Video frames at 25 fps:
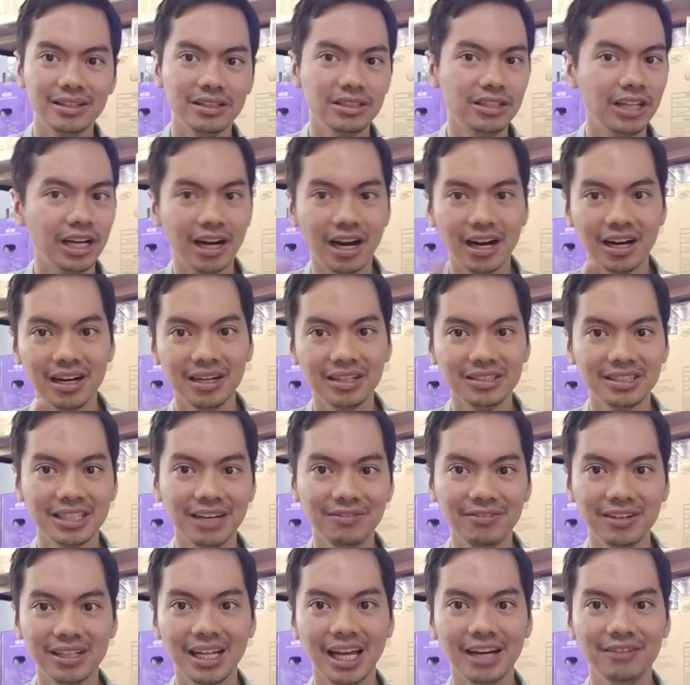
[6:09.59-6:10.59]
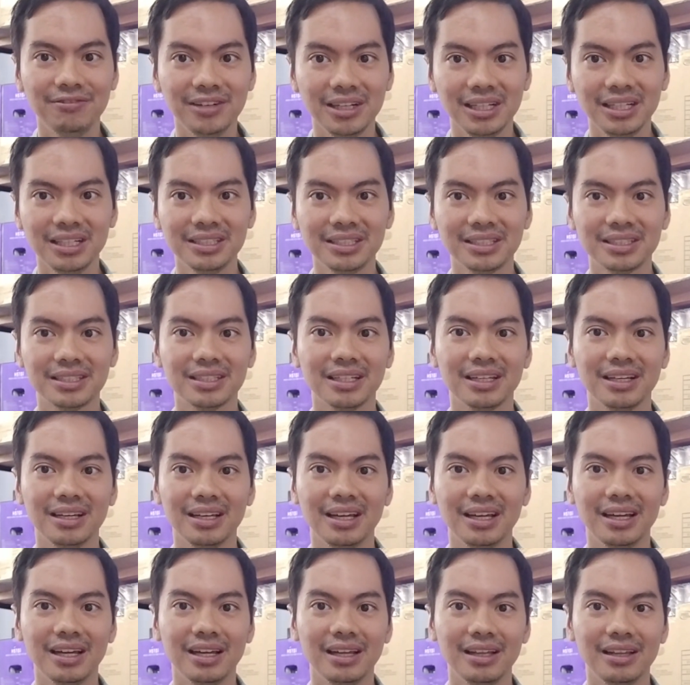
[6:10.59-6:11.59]
There are 7 levels.
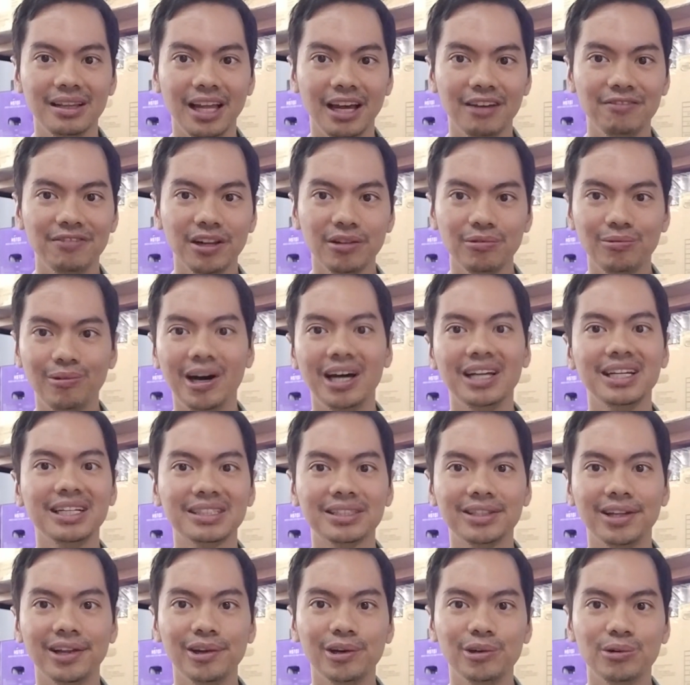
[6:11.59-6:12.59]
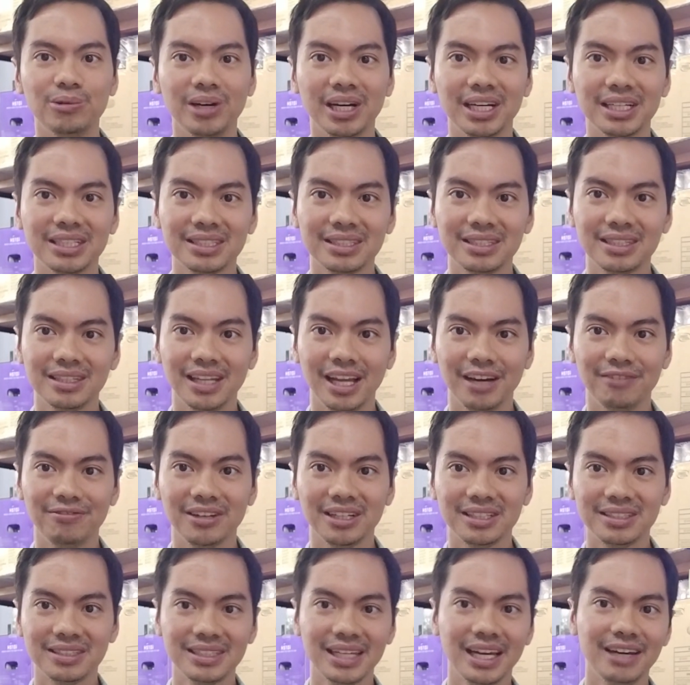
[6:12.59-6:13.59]
Level 1 is the lowest,
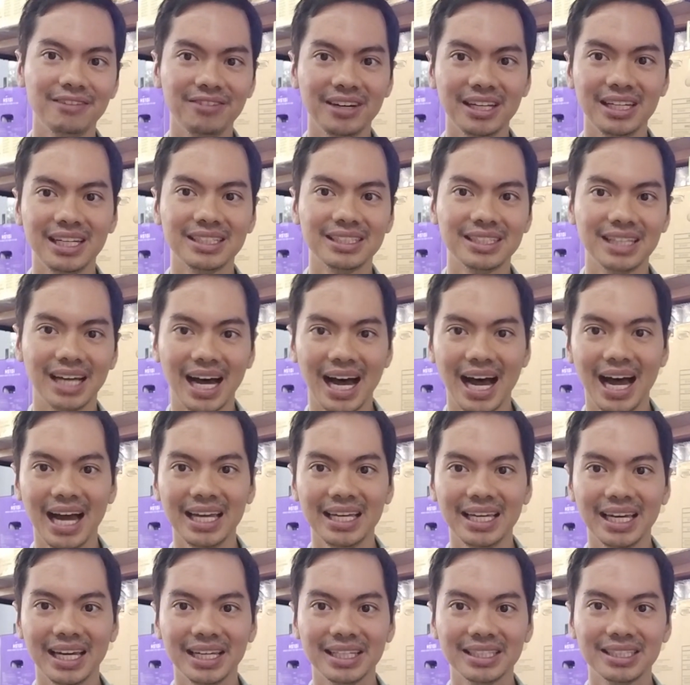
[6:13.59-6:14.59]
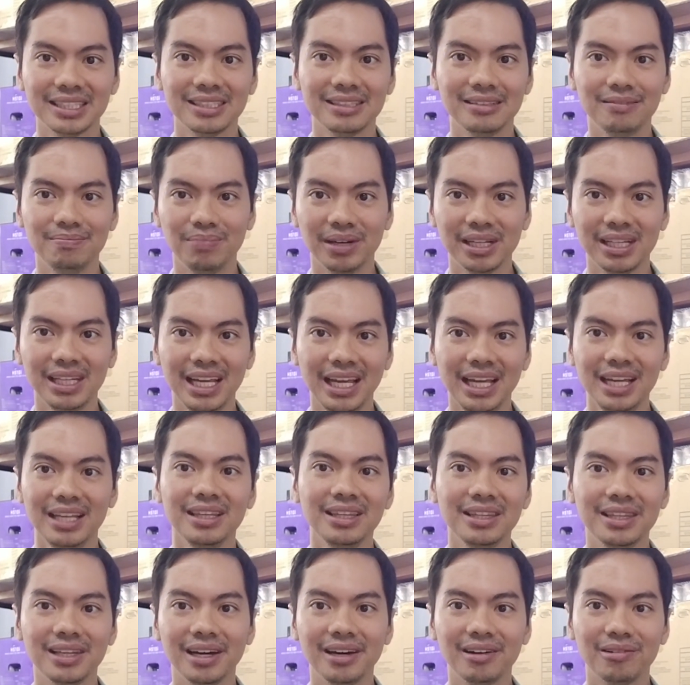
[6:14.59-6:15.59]
level 7 is the highest, but
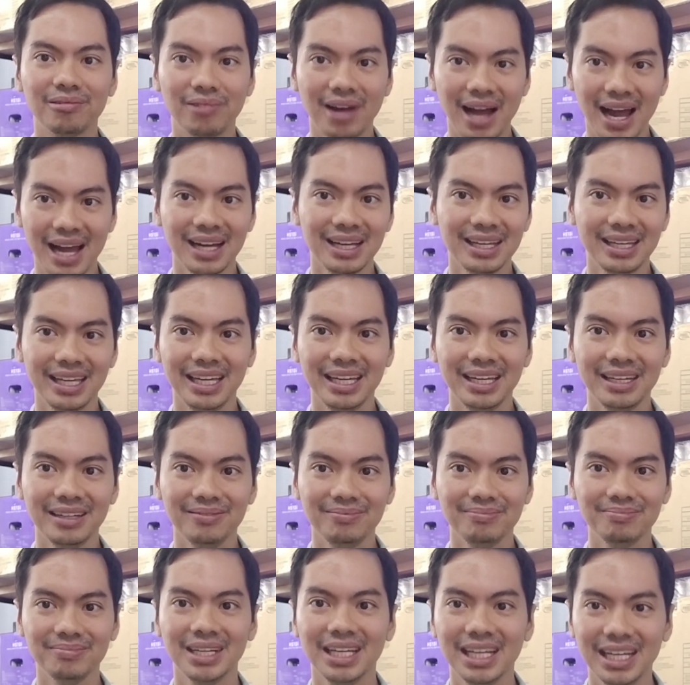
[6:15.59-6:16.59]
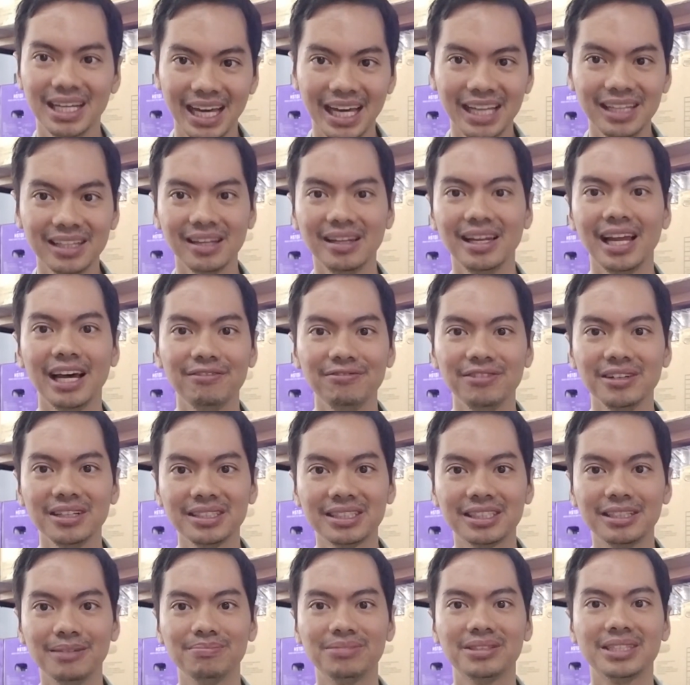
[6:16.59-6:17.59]
in the ranking, in the levels
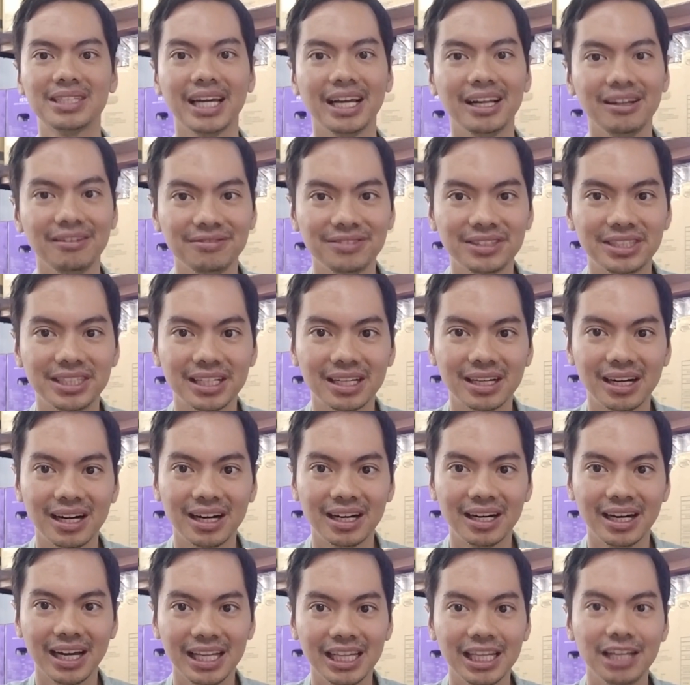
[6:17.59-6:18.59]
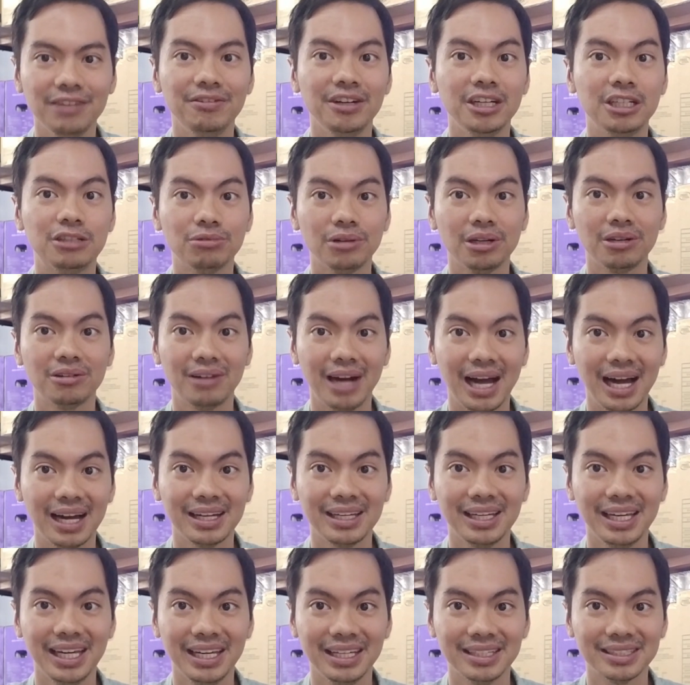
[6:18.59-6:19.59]
themselves, there are individual
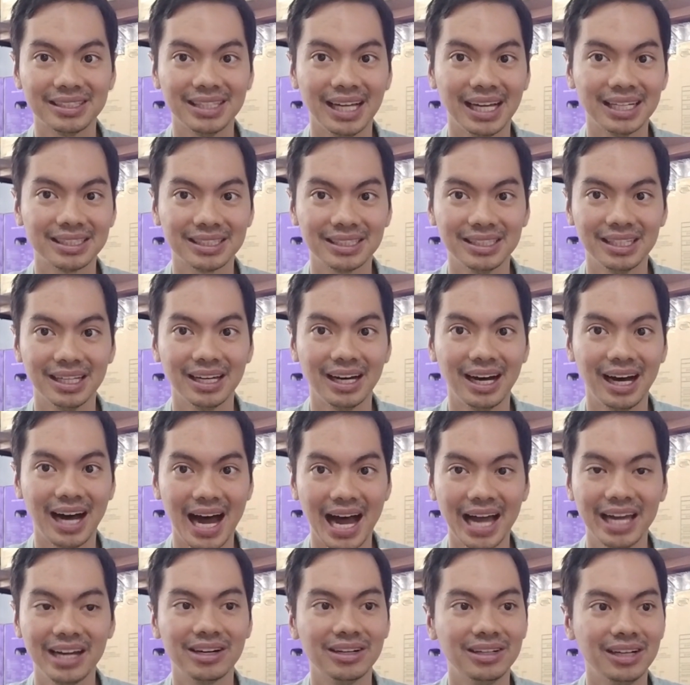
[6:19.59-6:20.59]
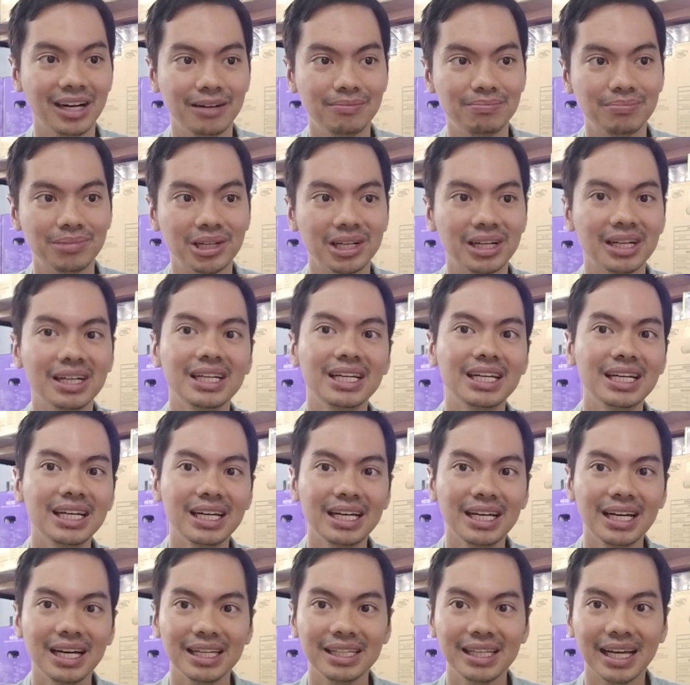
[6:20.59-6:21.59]
rankings. That's the higher number
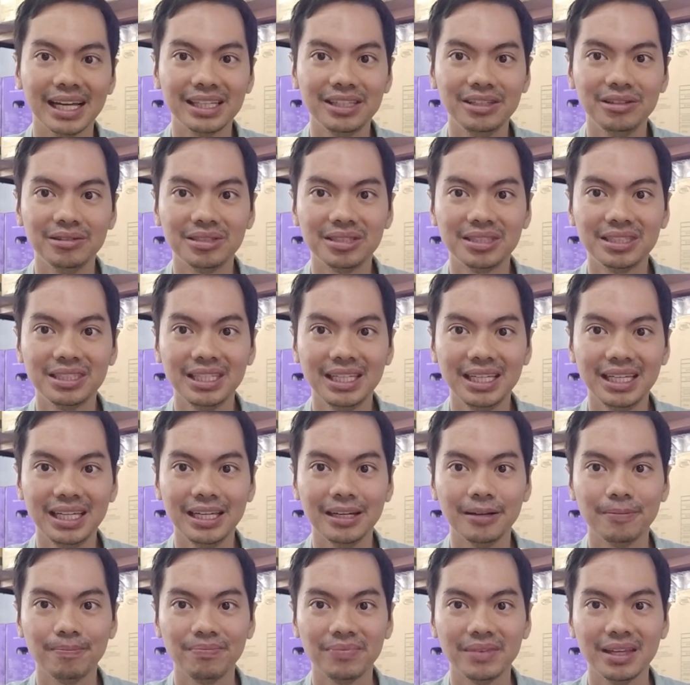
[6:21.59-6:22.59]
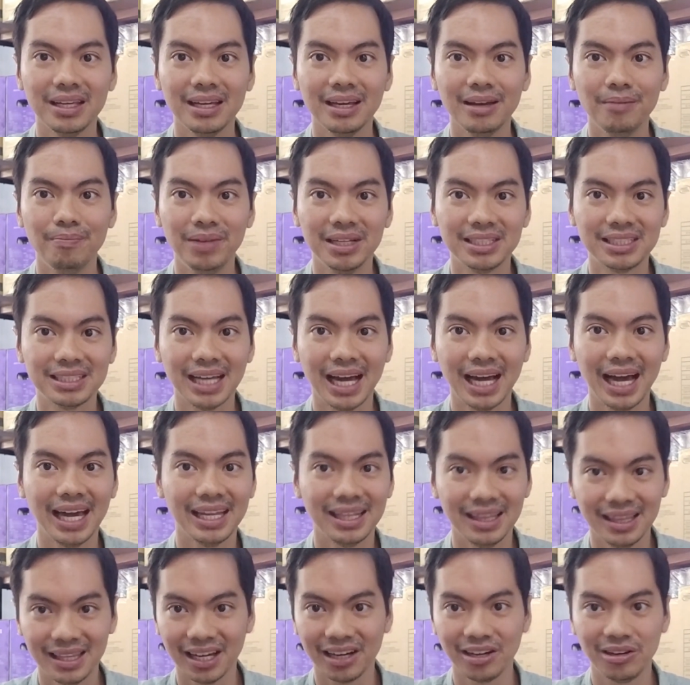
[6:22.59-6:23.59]
that you see
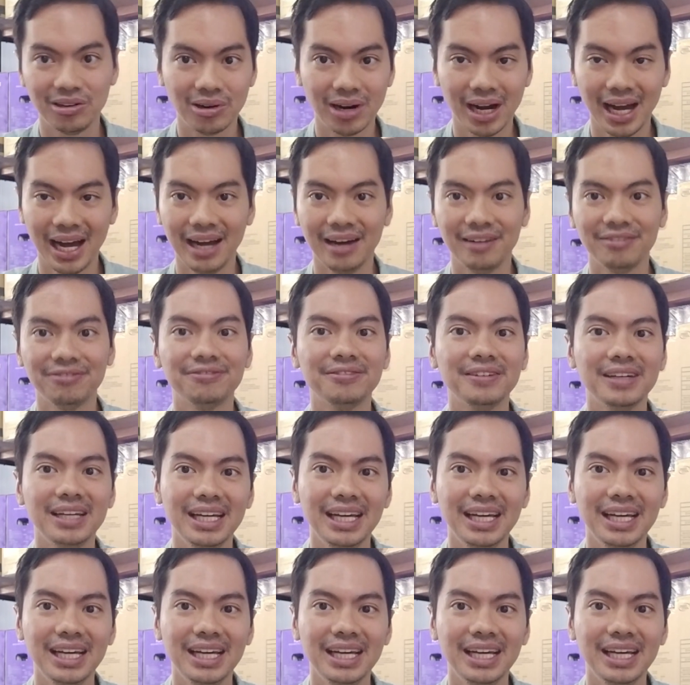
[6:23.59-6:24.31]
beside the graph.